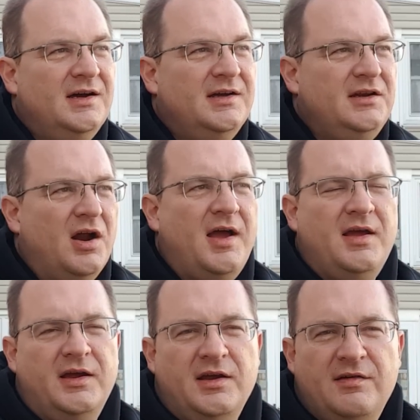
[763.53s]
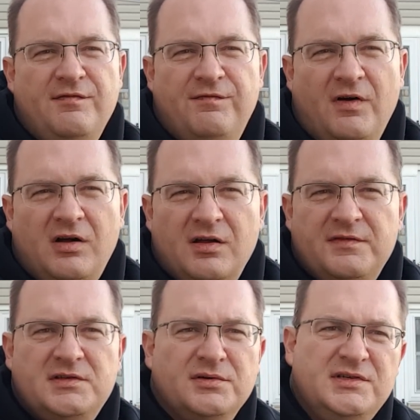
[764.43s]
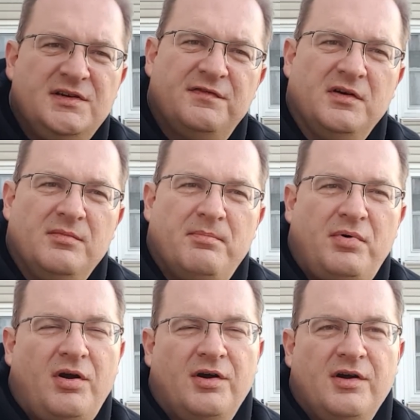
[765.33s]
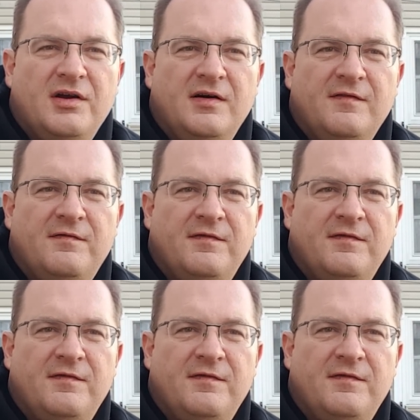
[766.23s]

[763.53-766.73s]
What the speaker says: I evolve into a different part of